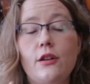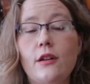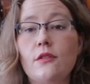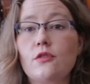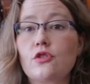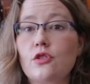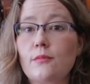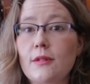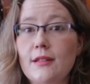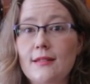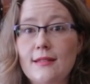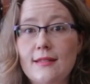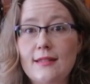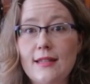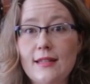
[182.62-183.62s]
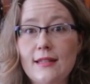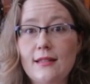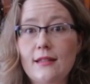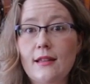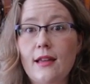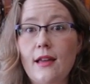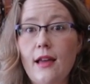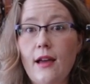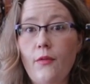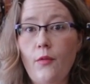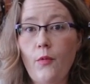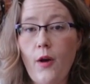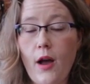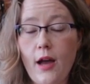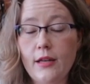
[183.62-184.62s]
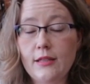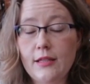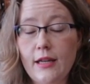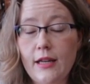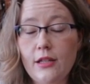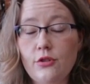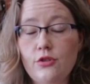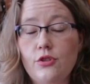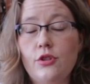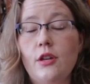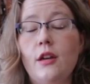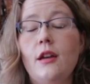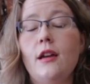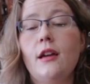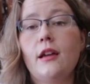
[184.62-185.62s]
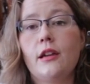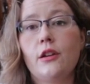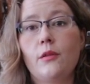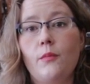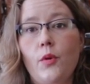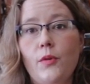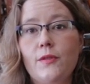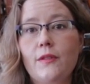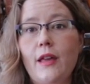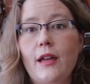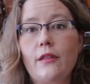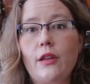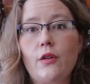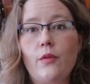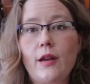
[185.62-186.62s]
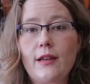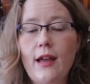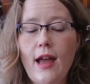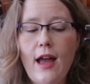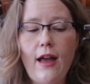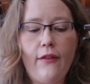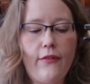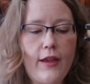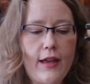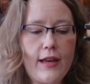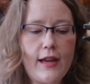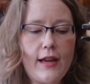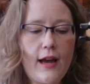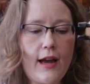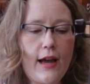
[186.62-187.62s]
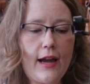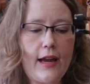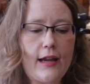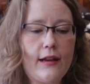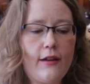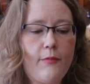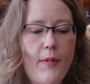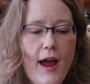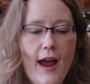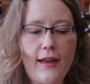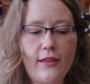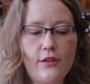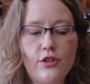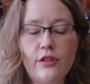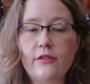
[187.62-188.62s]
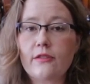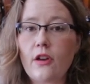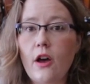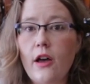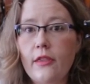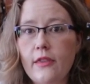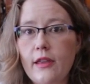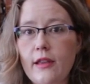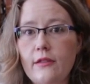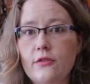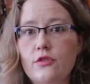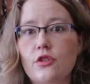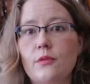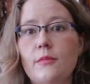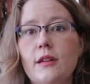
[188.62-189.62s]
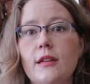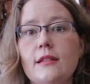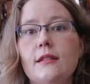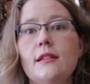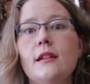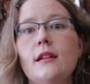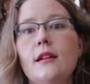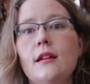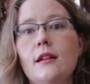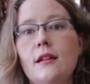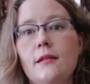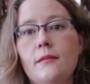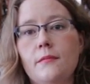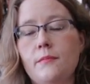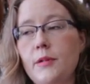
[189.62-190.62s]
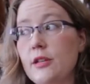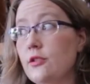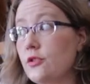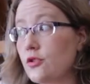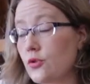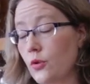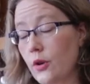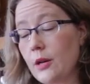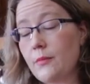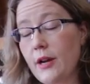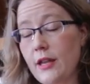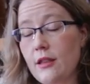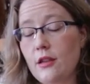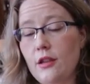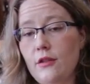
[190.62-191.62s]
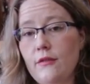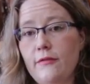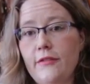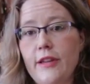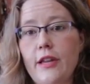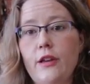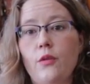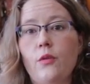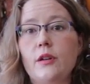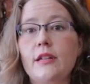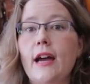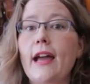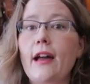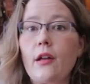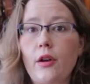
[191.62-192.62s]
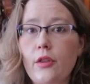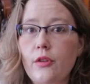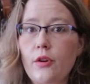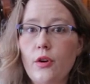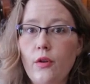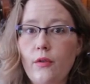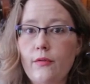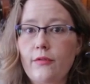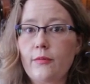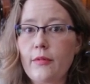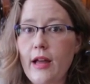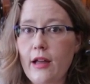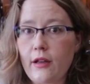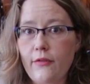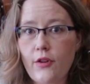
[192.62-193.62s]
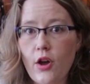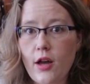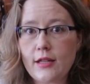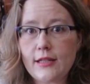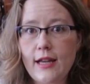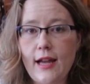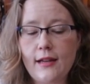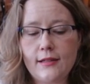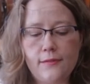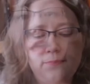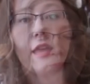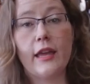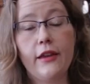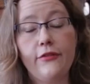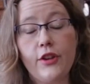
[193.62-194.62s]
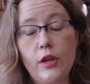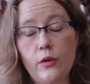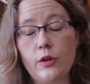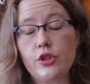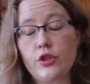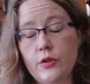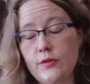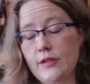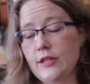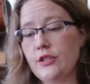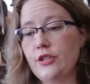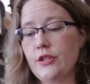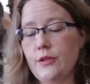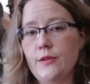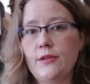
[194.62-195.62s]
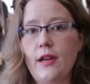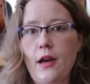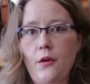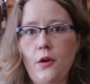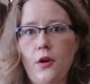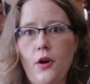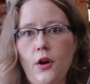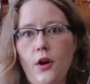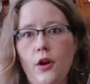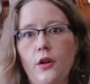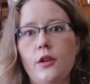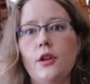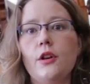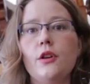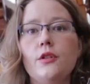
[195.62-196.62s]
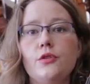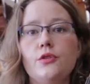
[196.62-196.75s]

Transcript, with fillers: your instrument sit untouched, you're most likely going to have any kind of pathogens on the instrument be destroyed by the UV or die out on their own from lack of contact. If you are choosing to use alcohol